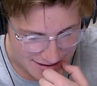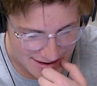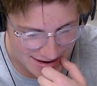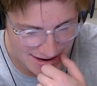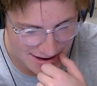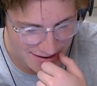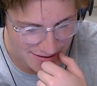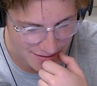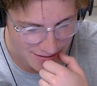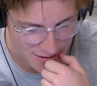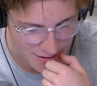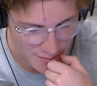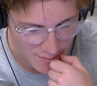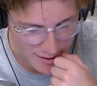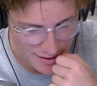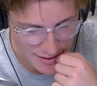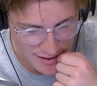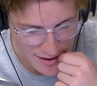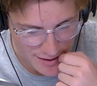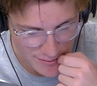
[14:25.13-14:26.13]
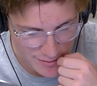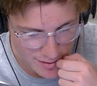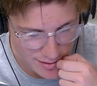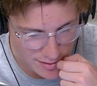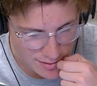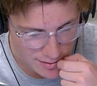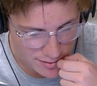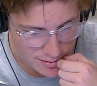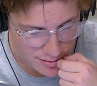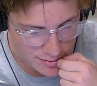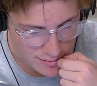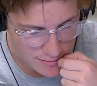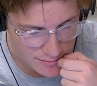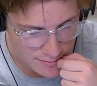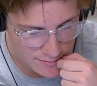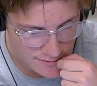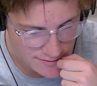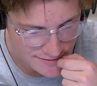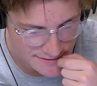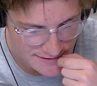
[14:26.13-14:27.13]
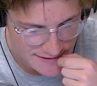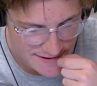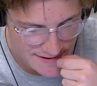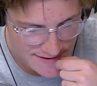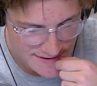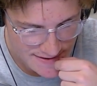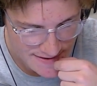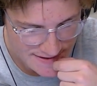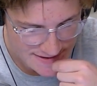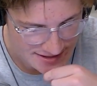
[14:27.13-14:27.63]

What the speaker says: I don't know about that one. We'll see.